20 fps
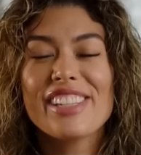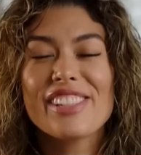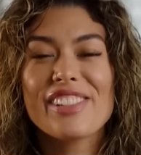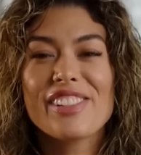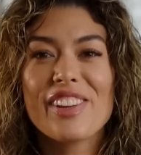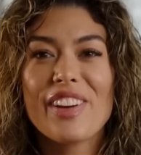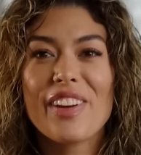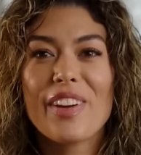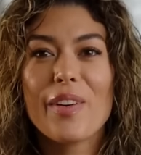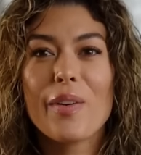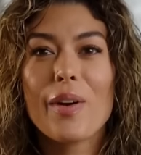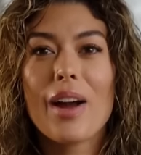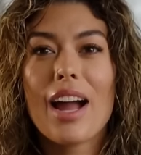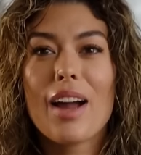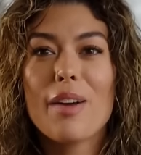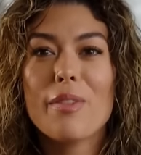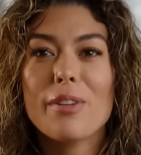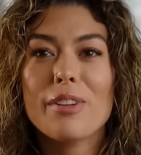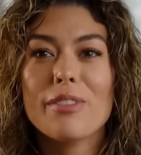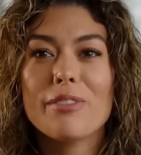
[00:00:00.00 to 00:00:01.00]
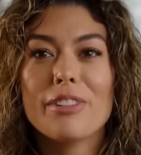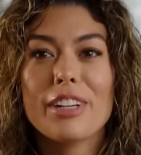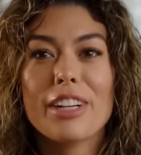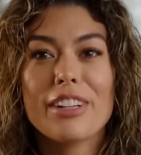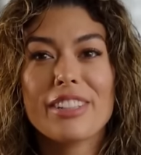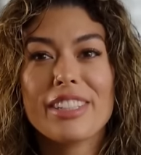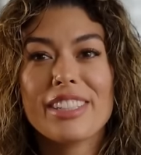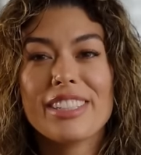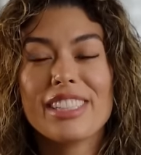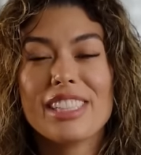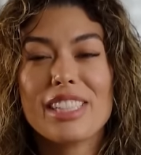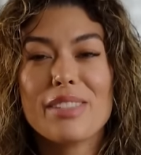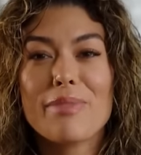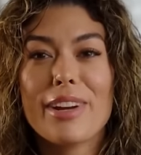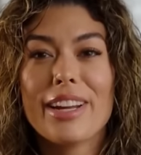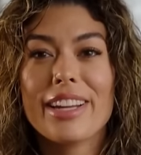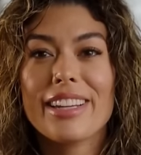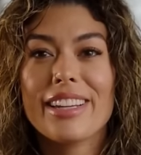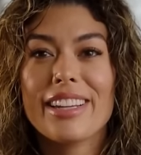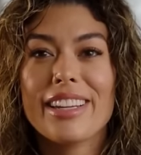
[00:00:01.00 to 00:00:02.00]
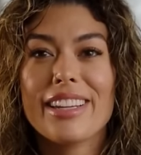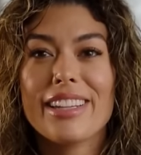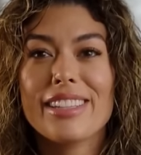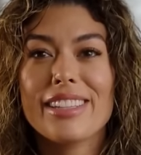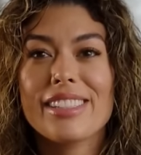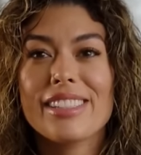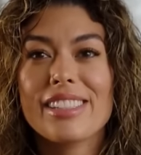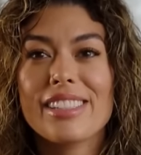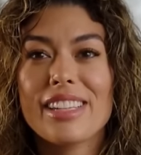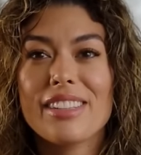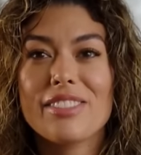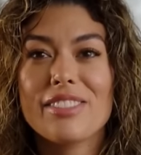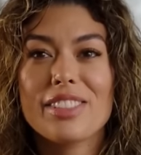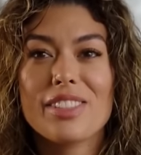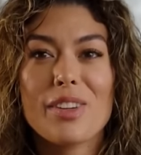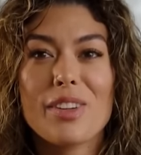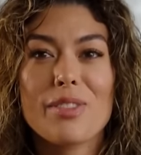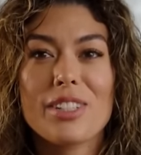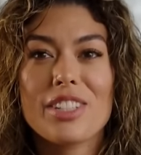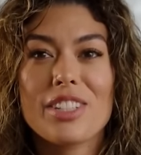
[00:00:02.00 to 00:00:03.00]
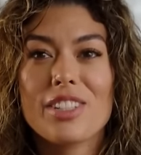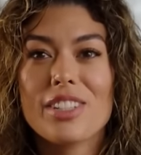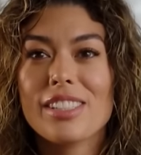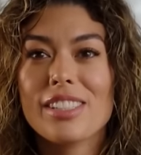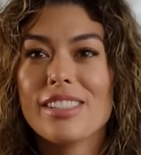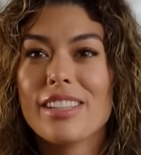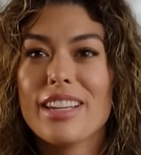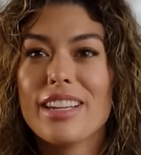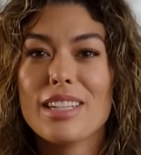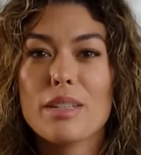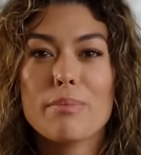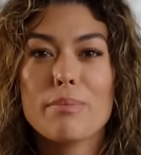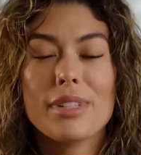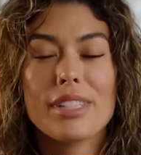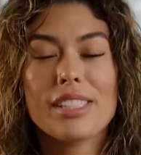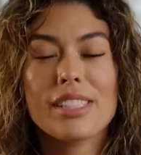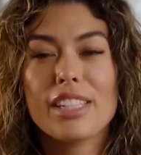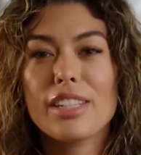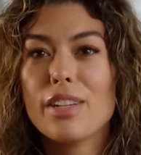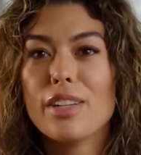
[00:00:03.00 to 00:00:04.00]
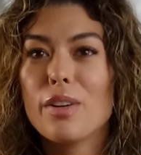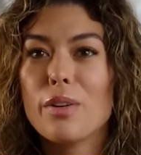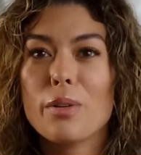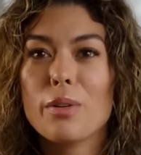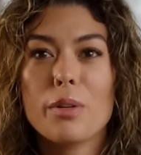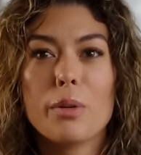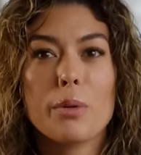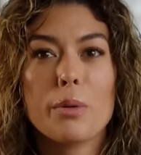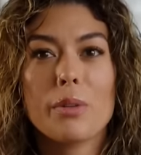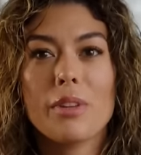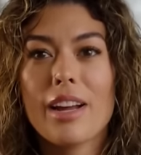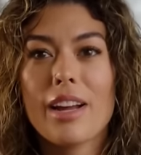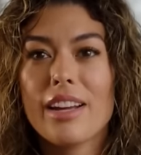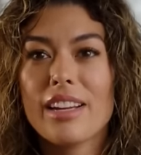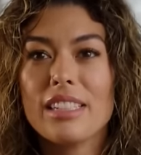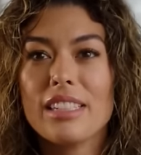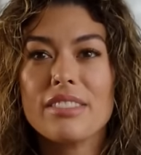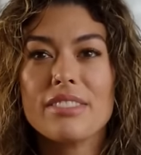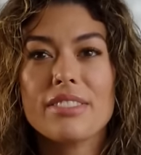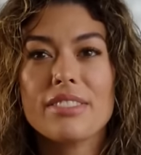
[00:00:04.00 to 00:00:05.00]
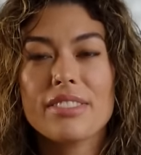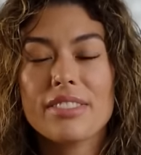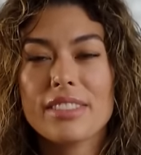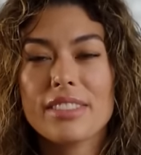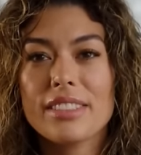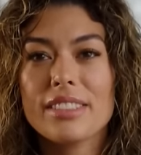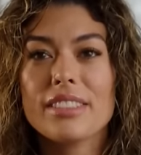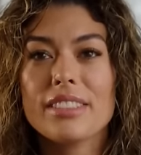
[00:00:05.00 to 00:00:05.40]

So I would rarely see my kids. It was always just like a busy go-go life.